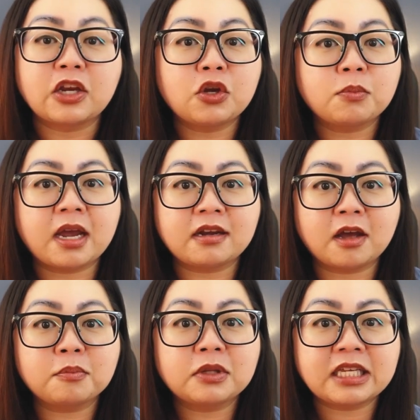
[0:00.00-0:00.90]
And you might
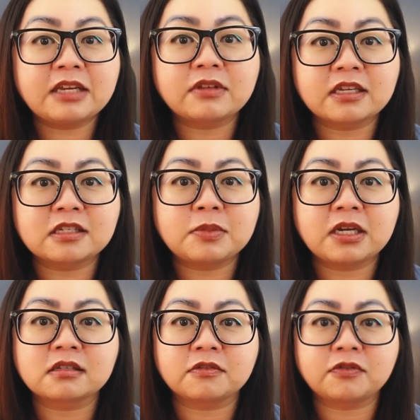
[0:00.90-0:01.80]
not believe this
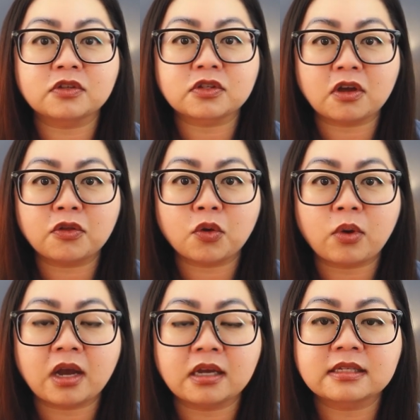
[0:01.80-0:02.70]
because it feels
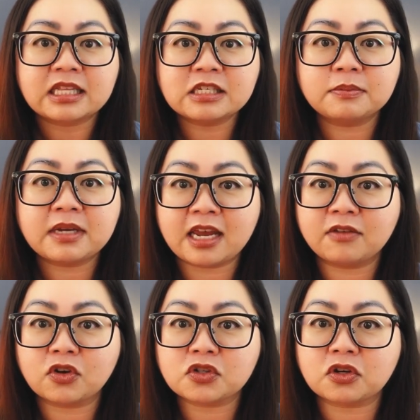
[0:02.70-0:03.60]
otherwise. These
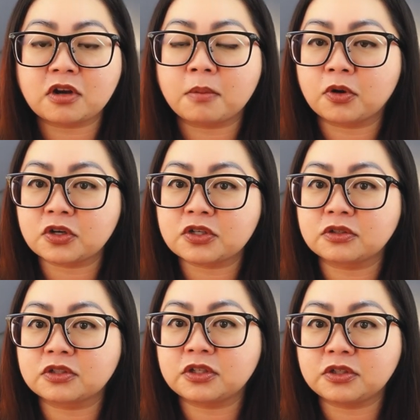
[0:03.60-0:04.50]
behaviors are not
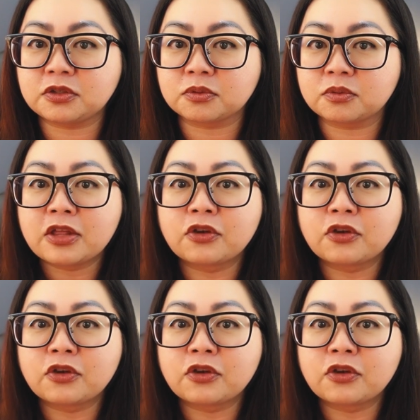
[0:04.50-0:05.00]
personal to you.